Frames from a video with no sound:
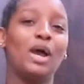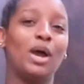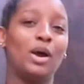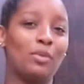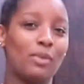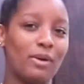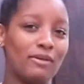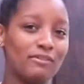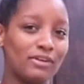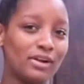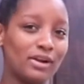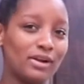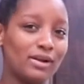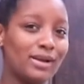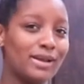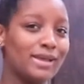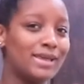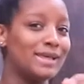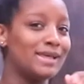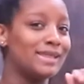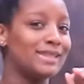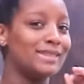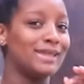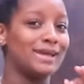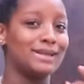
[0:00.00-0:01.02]
However,
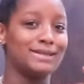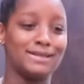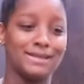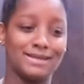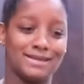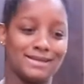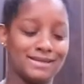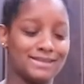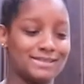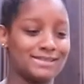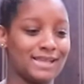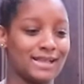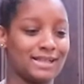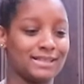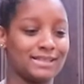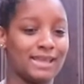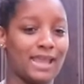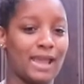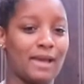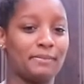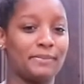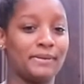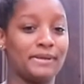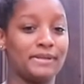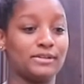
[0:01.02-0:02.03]
that didn't exactly
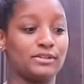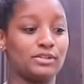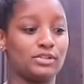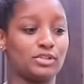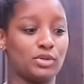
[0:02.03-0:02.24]
happen.